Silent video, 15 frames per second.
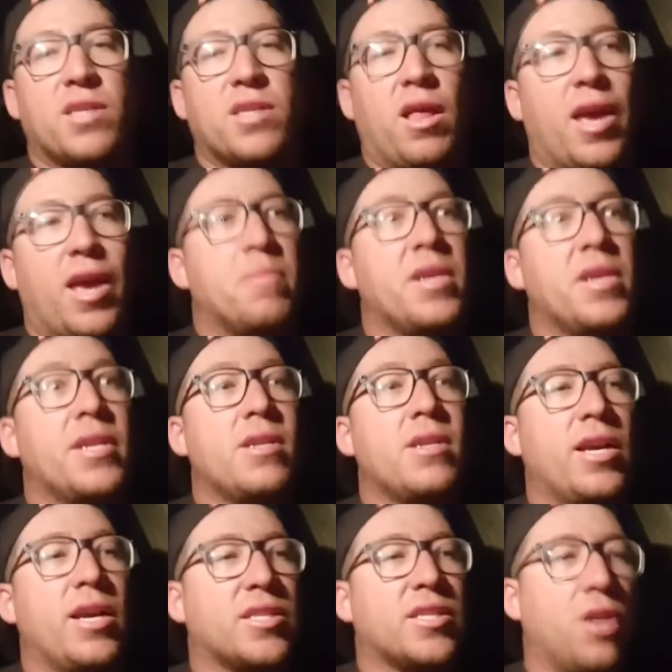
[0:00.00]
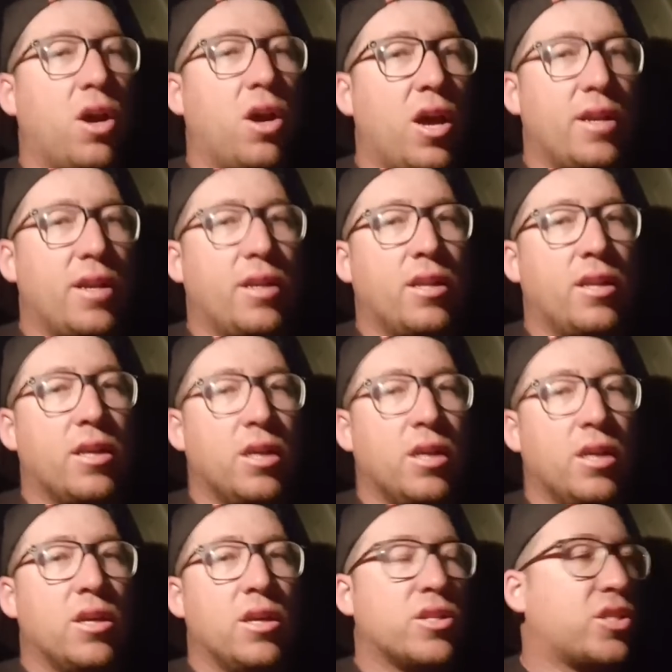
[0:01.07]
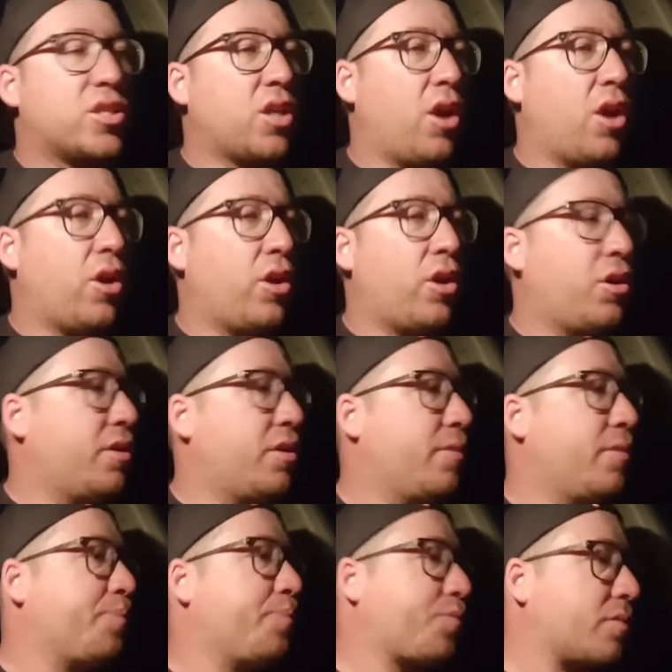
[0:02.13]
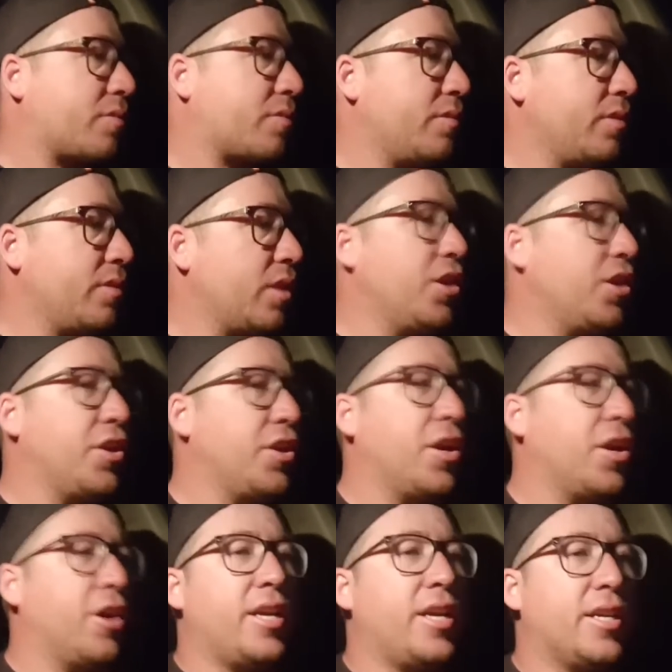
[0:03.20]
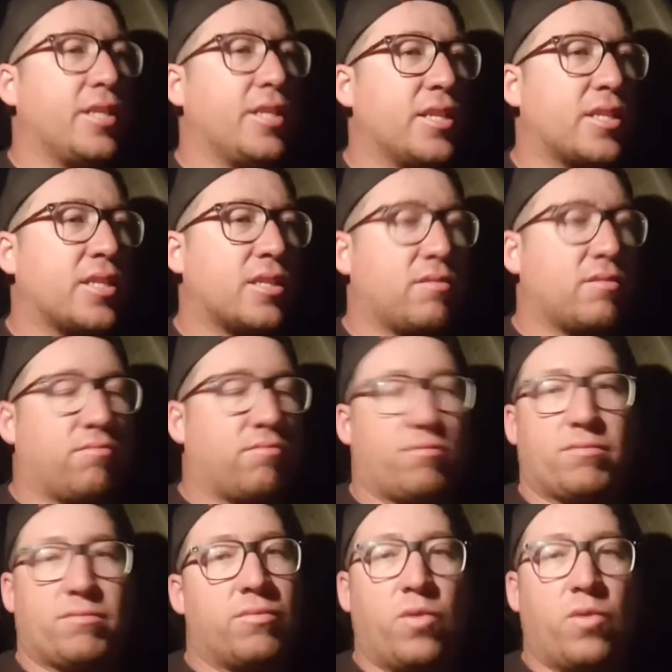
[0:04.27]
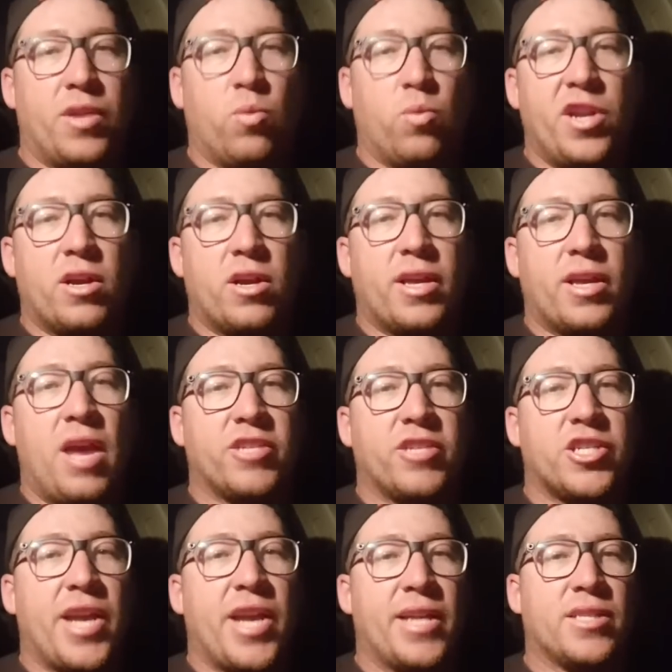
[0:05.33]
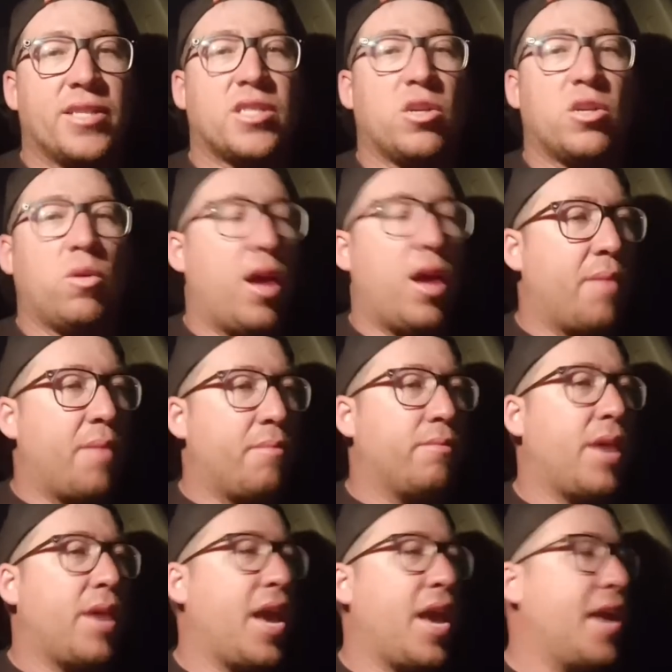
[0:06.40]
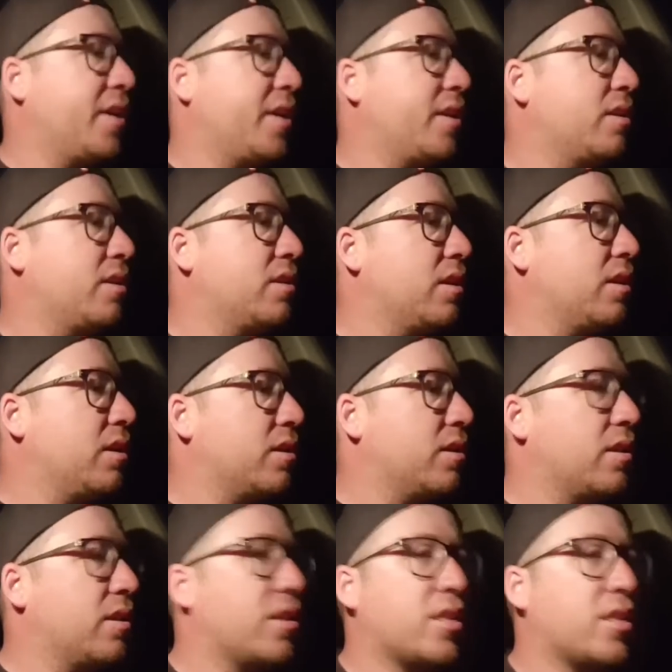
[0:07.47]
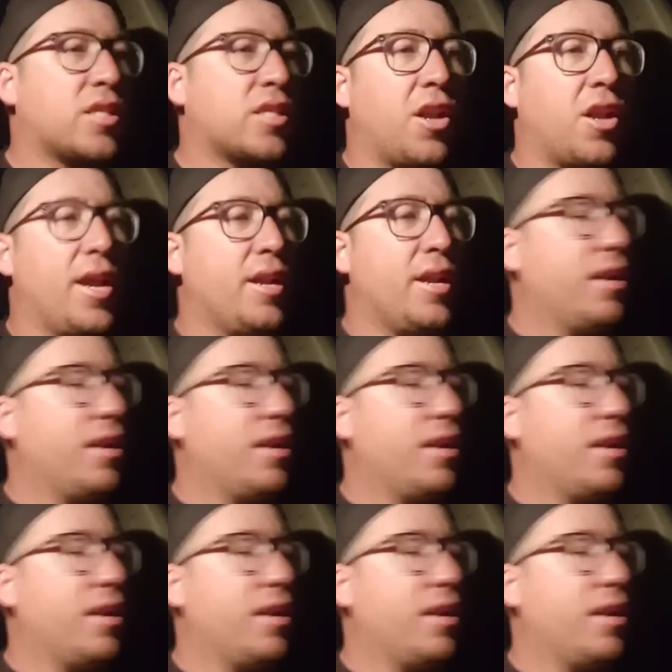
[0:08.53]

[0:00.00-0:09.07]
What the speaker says: driving to like midnight tonight. So, you know, we're not going to have a chance to edit tonight.